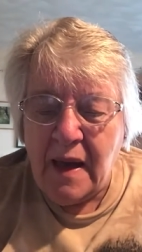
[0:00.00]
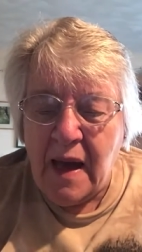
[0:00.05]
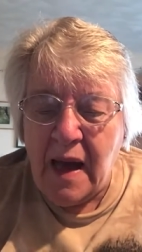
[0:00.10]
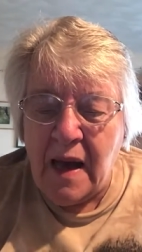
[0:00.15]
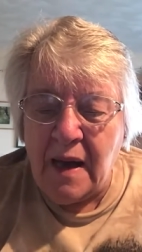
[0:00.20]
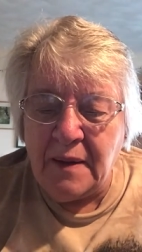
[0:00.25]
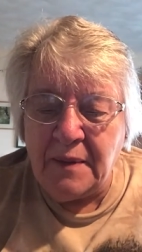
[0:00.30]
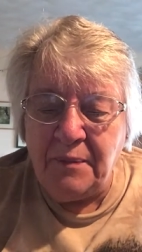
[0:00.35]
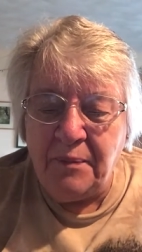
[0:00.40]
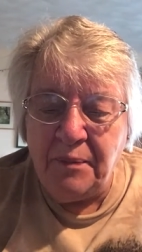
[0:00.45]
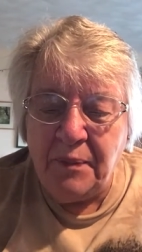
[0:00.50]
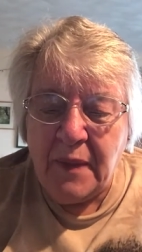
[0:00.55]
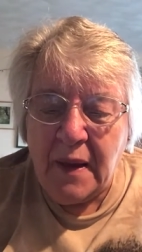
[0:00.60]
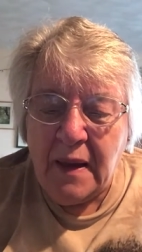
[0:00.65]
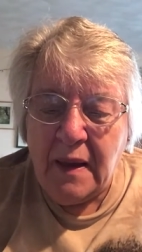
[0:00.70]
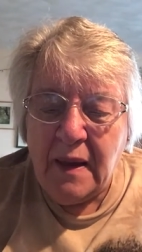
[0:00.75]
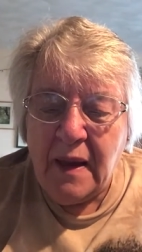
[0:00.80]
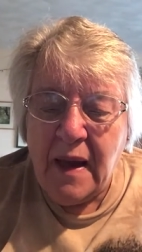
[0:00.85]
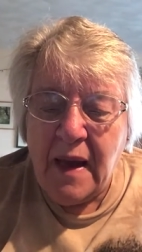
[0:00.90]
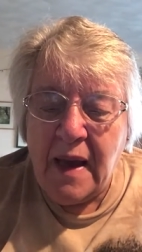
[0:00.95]
Um,
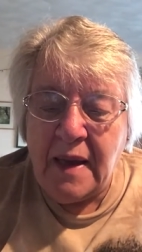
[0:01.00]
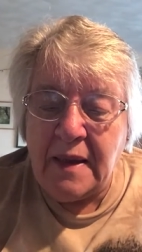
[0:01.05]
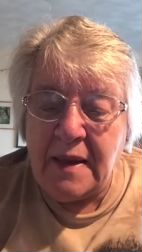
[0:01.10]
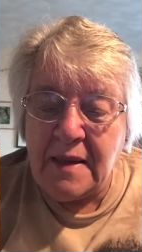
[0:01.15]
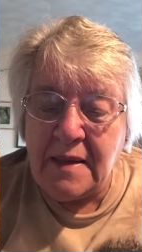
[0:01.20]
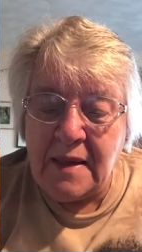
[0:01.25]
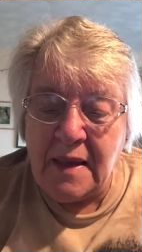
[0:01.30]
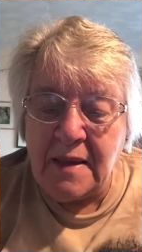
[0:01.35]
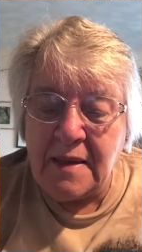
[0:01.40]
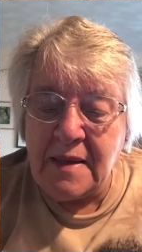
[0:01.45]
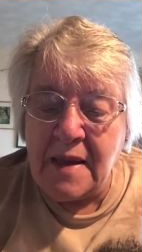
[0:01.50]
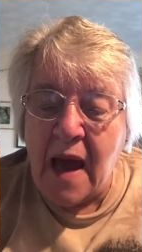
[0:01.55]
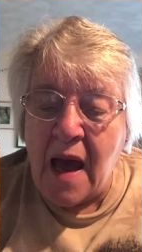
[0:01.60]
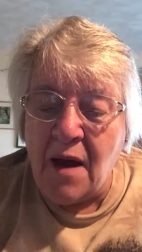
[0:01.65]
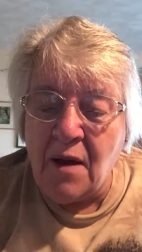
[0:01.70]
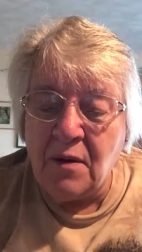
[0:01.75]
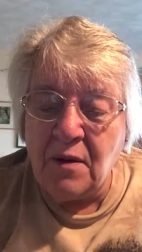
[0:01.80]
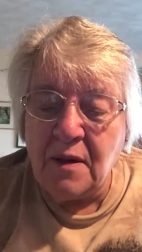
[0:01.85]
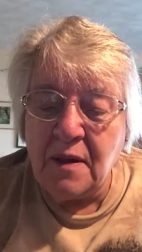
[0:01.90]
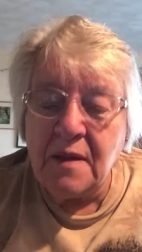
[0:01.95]
and it says,
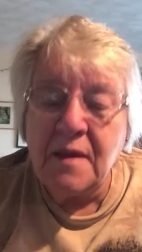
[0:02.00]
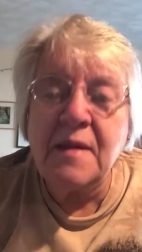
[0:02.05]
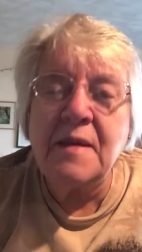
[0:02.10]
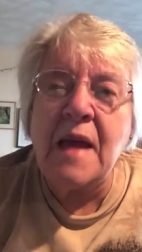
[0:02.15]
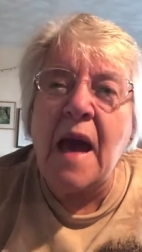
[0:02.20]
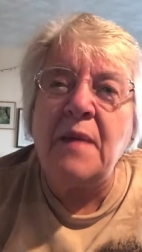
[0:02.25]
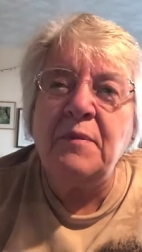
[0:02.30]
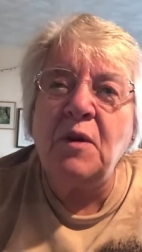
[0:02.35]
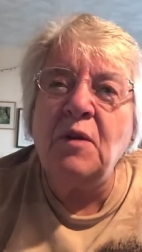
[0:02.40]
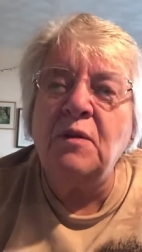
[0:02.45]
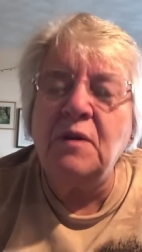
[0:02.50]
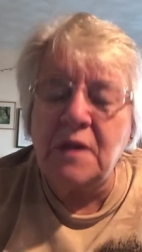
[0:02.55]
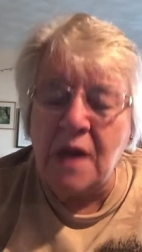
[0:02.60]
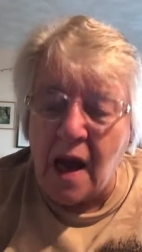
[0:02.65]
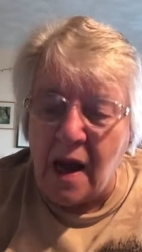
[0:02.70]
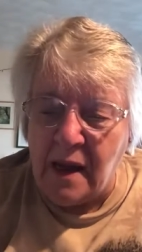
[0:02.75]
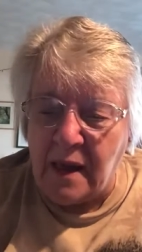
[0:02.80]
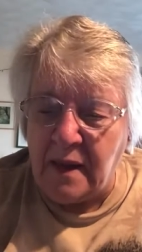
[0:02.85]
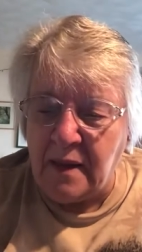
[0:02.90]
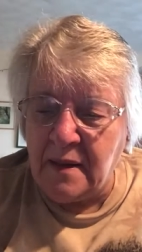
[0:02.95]
Now Samuel
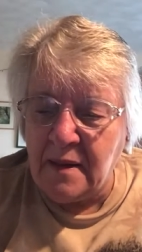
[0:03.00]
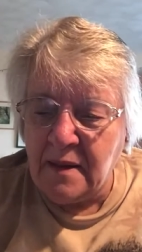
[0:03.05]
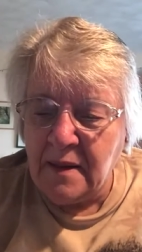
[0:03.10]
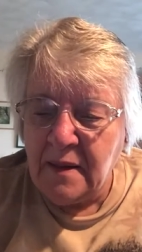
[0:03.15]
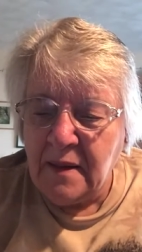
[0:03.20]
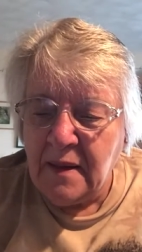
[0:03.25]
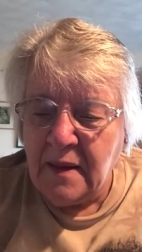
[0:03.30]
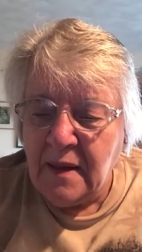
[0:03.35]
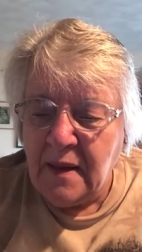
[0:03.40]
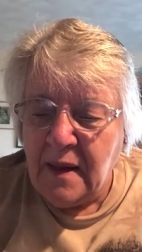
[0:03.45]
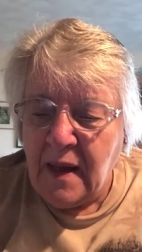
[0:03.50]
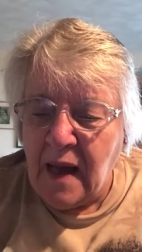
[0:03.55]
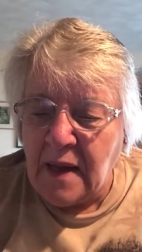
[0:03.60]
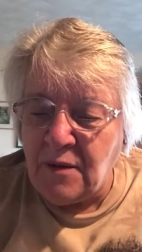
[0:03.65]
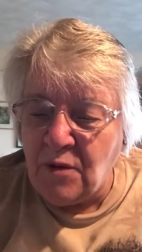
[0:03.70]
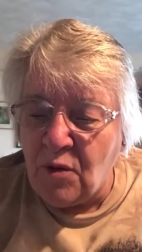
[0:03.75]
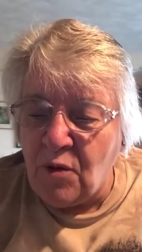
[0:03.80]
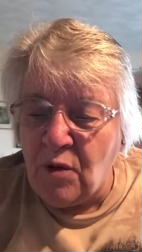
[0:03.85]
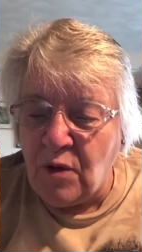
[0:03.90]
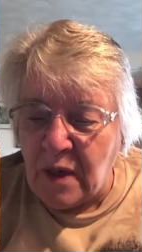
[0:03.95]
died,
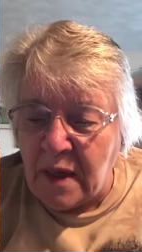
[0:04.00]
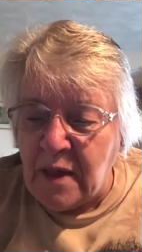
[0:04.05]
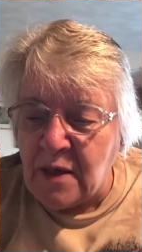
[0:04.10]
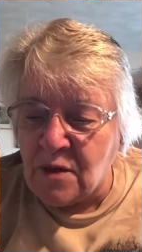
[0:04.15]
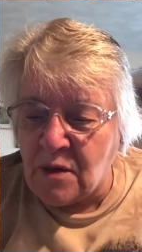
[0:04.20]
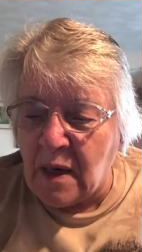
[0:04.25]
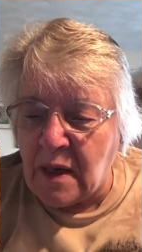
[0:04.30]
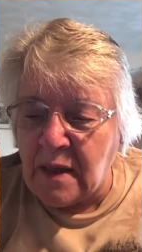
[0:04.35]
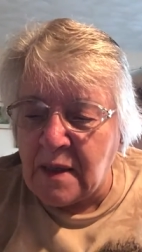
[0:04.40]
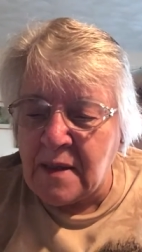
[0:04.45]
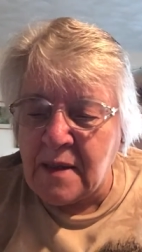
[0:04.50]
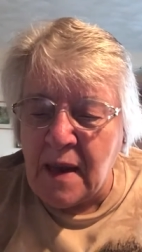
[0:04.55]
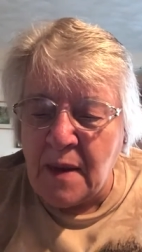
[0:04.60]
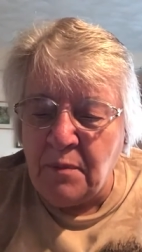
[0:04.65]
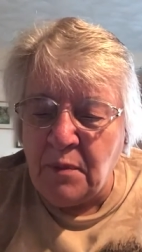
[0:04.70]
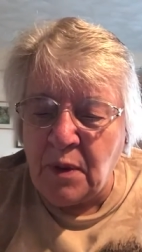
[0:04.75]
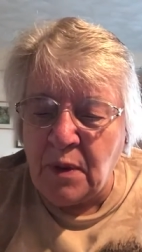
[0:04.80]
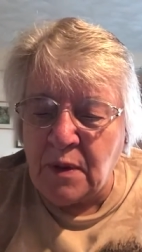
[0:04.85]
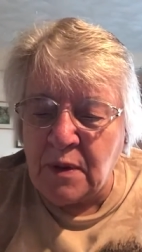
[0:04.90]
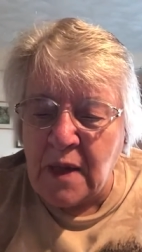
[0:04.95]
and all Israel
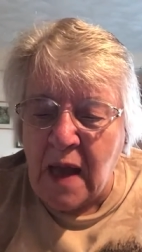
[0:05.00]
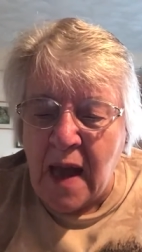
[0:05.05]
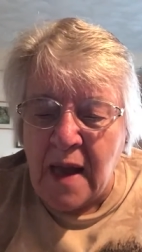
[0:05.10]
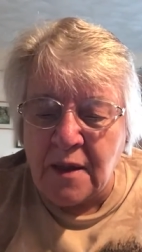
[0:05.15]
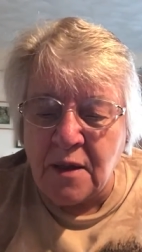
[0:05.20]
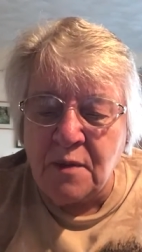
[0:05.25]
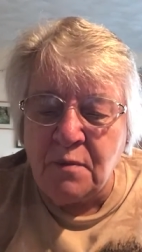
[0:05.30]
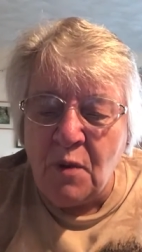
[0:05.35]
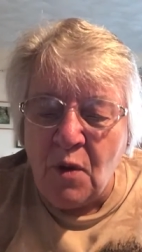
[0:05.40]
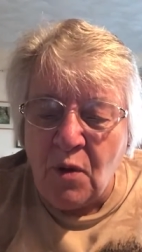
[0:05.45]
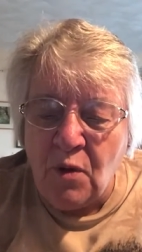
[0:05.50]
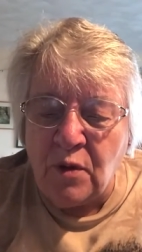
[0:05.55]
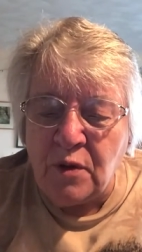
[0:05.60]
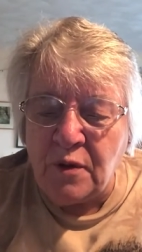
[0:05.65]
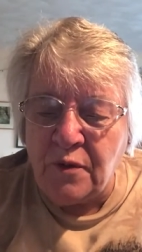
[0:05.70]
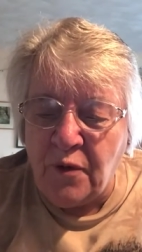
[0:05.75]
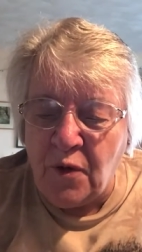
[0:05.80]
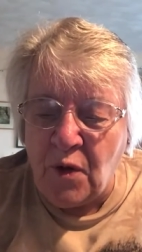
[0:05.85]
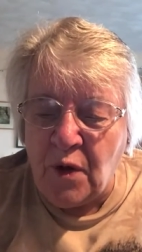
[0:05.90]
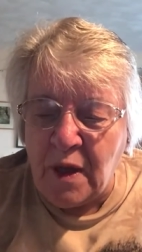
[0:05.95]
assembled and mourned
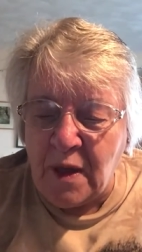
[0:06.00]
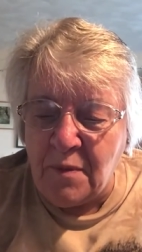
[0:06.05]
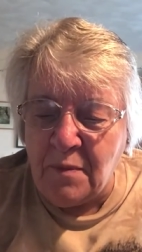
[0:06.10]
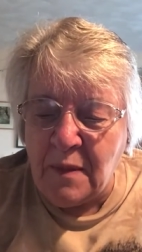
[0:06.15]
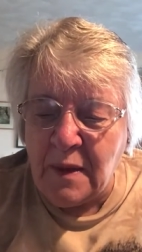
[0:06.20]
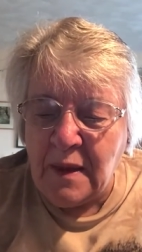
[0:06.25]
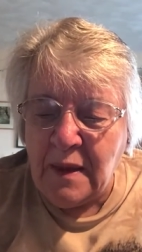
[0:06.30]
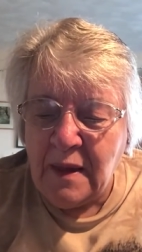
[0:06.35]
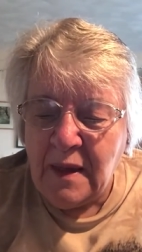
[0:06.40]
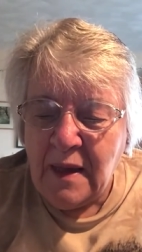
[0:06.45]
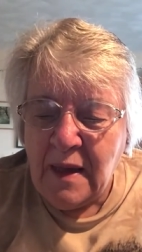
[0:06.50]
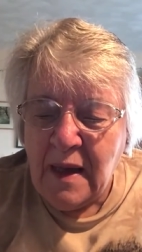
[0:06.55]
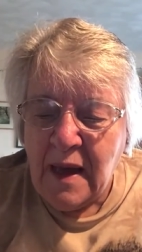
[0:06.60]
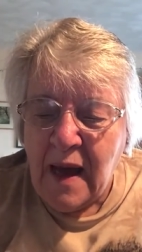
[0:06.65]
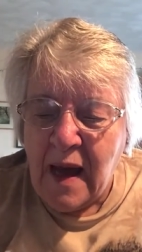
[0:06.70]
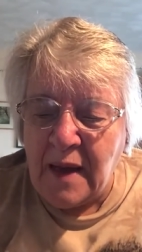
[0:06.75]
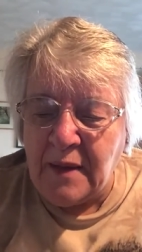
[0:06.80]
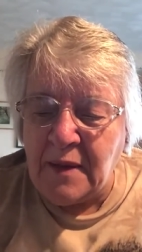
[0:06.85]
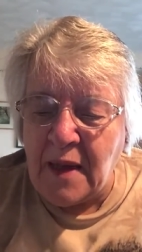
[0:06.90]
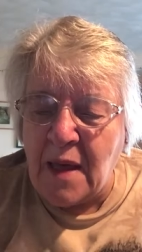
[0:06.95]
for him,
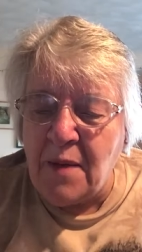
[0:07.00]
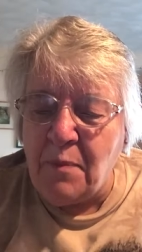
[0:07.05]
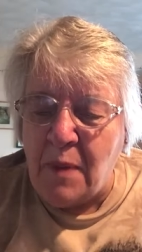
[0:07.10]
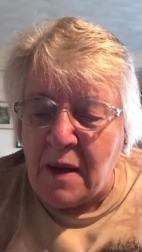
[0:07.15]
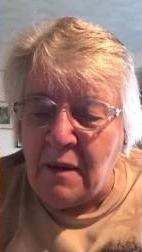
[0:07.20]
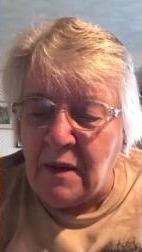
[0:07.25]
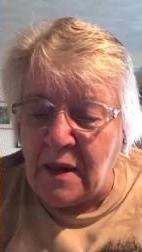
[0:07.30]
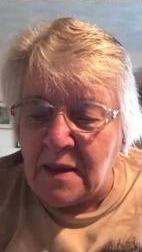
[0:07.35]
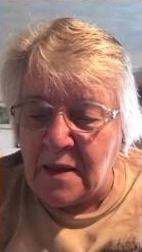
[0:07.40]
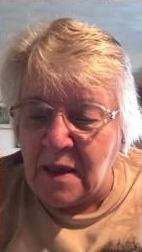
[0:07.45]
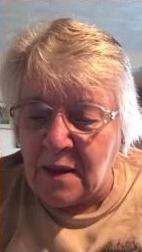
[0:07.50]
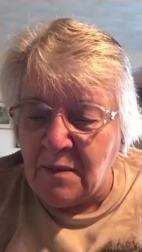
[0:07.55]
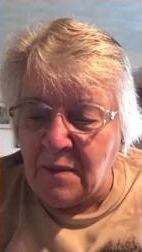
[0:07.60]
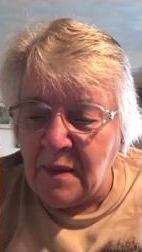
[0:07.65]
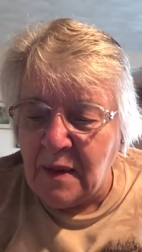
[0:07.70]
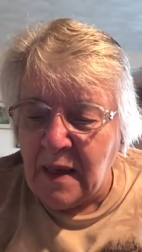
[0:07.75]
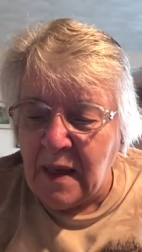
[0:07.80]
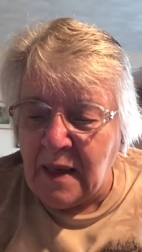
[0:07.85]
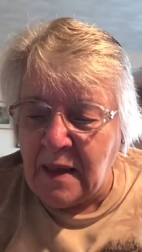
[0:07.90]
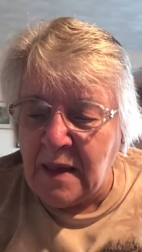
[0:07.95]
and they buried him
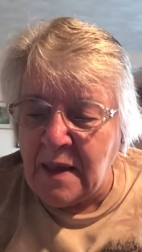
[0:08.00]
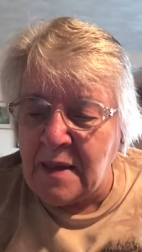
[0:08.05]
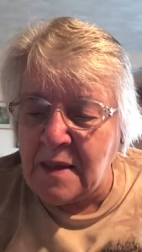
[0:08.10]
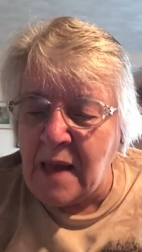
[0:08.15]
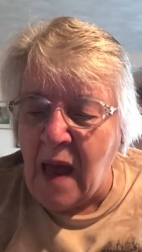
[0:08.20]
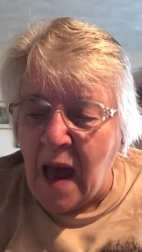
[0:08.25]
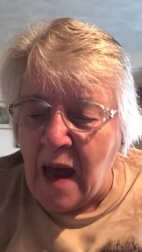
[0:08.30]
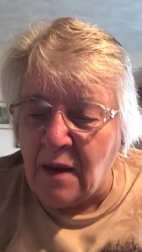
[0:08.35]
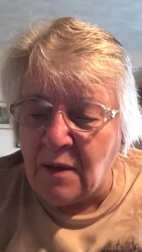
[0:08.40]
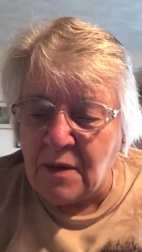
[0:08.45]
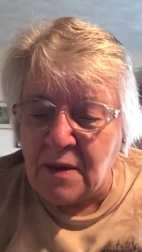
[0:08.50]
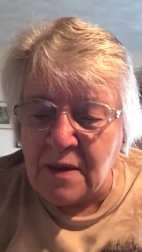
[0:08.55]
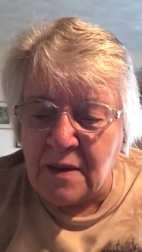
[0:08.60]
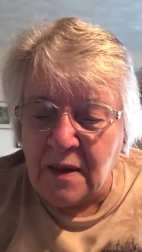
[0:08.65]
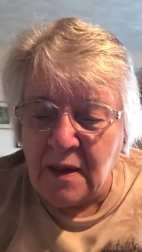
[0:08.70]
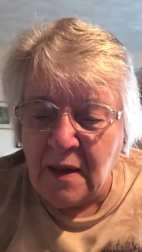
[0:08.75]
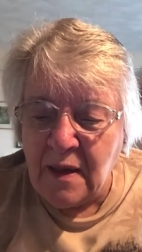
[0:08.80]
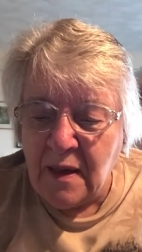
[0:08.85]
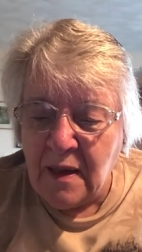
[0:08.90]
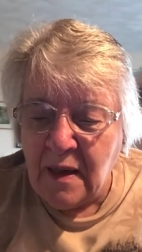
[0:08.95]
in his house
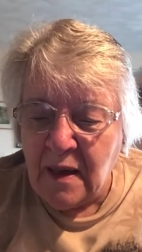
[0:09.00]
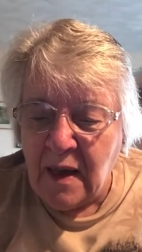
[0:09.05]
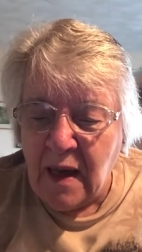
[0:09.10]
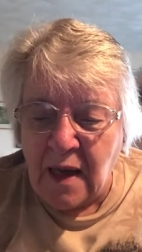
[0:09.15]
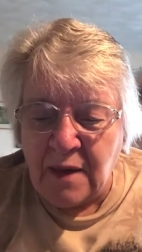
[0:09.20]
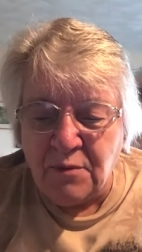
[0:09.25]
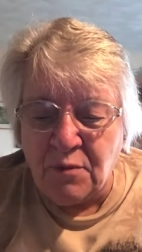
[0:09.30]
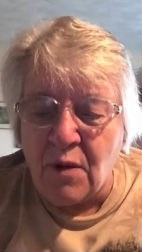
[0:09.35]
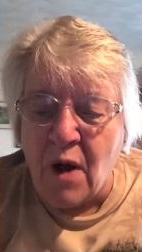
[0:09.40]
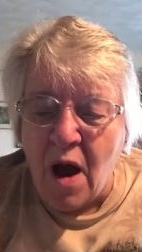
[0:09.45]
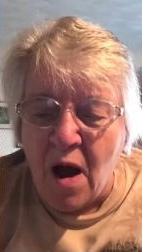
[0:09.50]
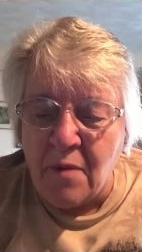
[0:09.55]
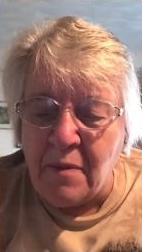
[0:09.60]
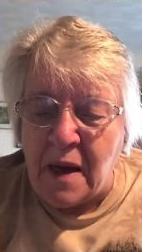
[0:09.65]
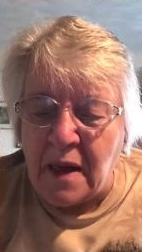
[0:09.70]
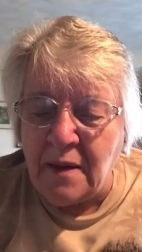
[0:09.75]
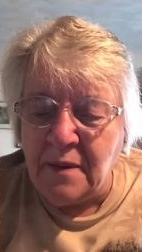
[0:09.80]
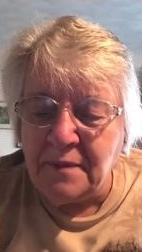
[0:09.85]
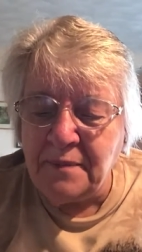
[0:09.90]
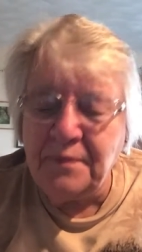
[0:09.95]
at
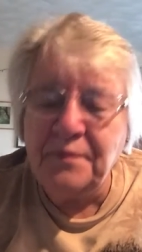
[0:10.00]
Ramah.